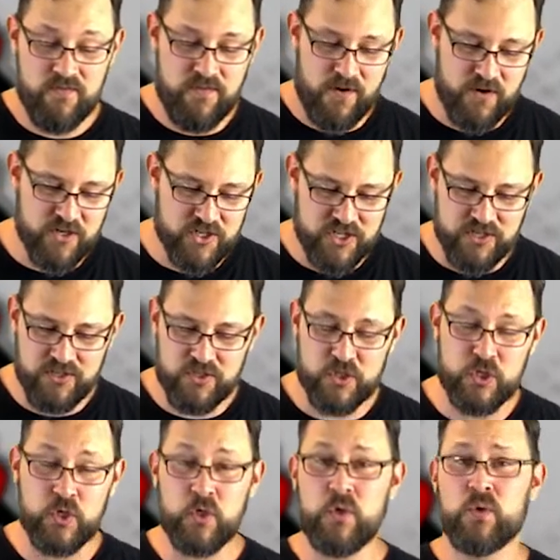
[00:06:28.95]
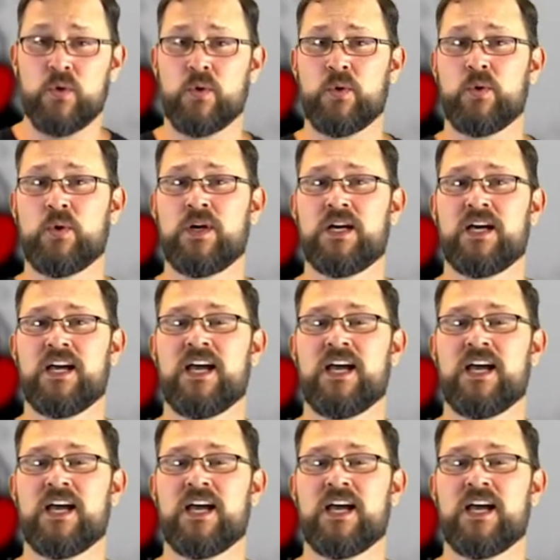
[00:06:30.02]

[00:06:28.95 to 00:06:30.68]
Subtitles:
version 2